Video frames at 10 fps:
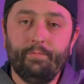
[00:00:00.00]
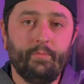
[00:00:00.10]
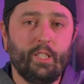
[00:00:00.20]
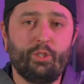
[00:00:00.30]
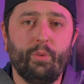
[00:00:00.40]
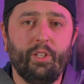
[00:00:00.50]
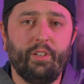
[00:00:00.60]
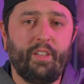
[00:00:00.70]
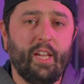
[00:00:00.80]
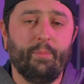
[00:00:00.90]
It's a really
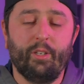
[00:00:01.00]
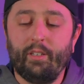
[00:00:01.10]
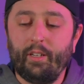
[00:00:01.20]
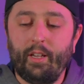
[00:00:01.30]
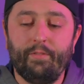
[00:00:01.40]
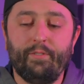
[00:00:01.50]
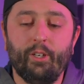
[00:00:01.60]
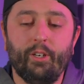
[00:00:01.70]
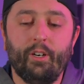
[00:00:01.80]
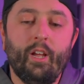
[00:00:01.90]
good camera. If
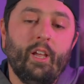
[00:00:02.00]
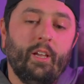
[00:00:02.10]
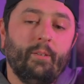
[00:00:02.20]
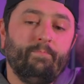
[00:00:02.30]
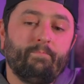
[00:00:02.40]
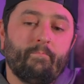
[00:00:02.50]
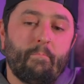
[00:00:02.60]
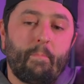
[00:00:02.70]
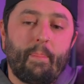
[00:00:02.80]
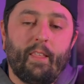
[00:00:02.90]
you're
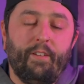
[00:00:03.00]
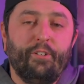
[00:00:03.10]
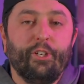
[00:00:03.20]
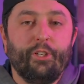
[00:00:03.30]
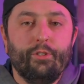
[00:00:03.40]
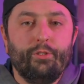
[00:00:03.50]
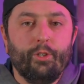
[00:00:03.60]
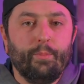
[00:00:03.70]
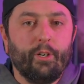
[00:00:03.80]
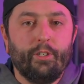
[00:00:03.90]
a
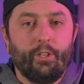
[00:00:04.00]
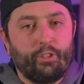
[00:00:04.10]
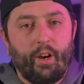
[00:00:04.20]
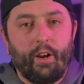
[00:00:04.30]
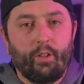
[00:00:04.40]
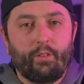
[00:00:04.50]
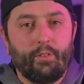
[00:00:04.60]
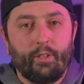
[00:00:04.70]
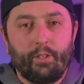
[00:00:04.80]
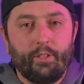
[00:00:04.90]
YouTuber and you're trying to look
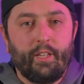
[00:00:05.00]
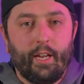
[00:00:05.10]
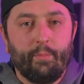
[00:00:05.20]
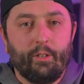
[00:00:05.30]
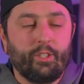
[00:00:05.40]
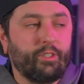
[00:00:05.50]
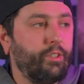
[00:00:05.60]
for a good camera, just